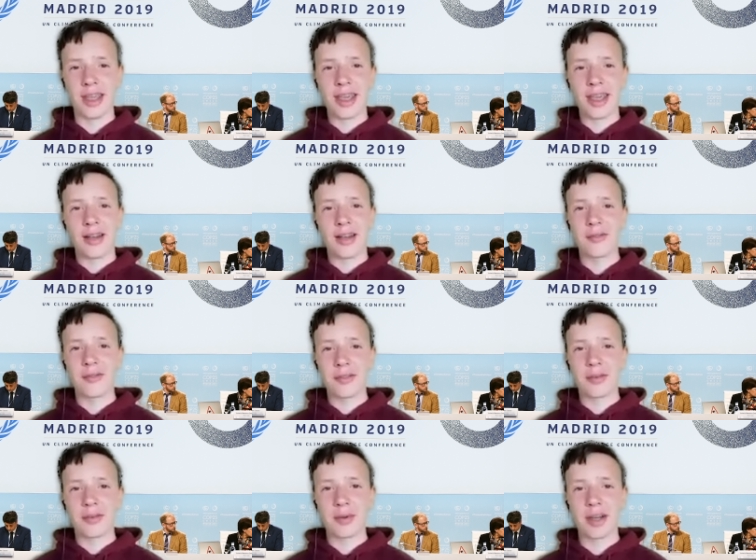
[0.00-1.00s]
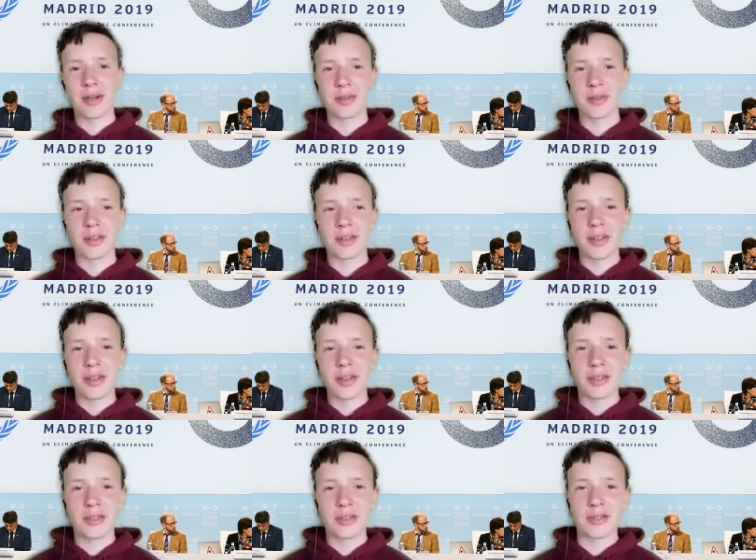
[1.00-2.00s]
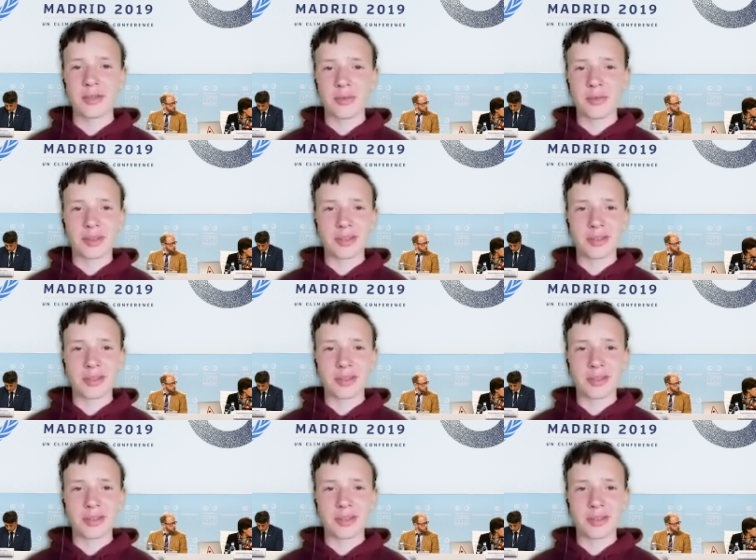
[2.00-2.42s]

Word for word: have the power to work